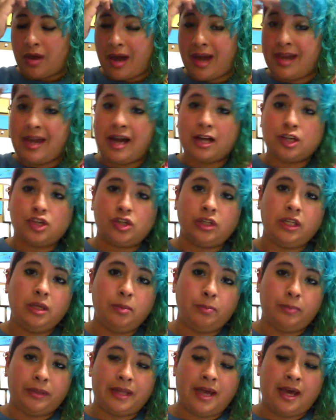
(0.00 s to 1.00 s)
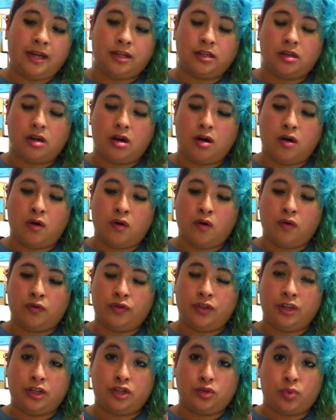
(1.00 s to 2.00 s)
I actually bled
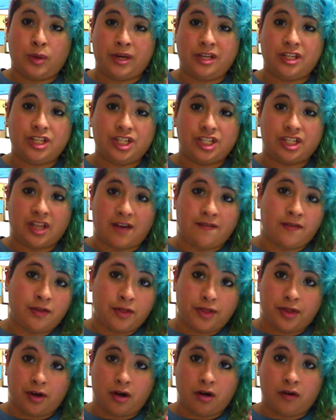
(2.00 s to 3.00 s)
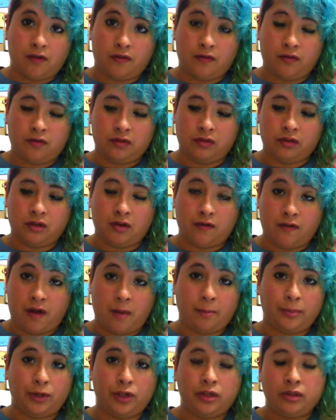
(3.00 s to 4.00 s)
on the 27th of
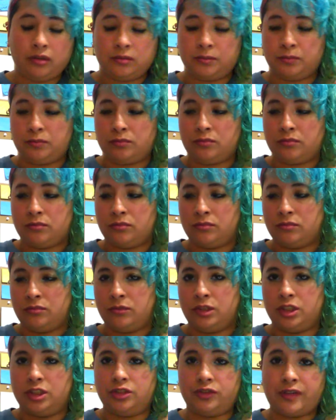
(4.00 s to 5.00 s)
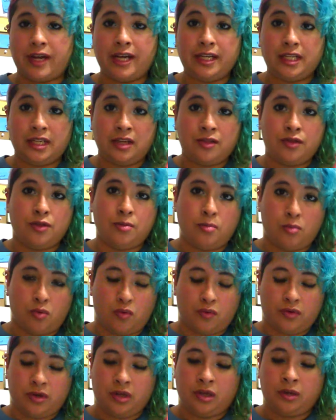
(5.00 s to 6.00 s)
November, right in the
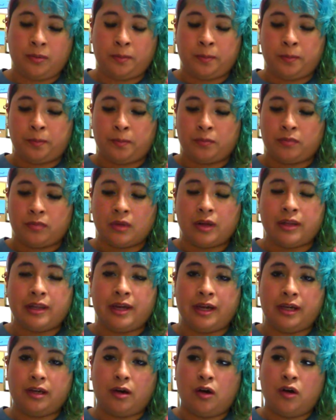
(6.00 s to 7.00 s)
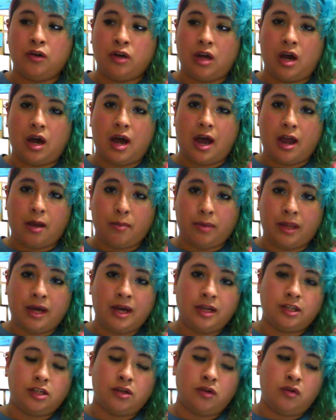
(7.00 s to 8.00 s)
morning. Like I
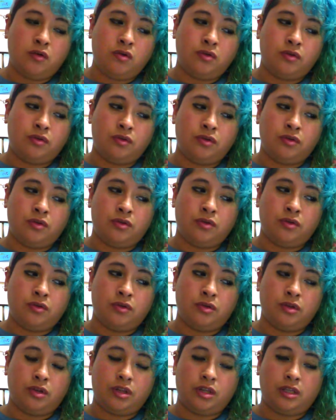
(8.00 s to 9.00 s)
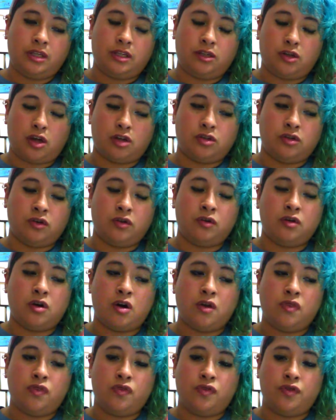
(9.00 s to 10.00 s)
applied on the testosterone
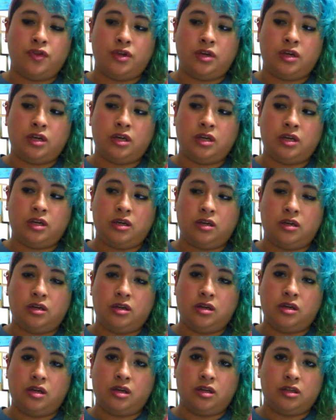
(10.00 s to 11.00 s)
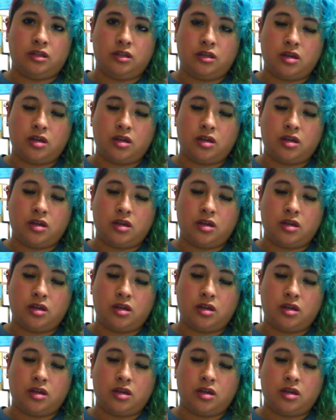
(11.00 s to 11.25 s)
on the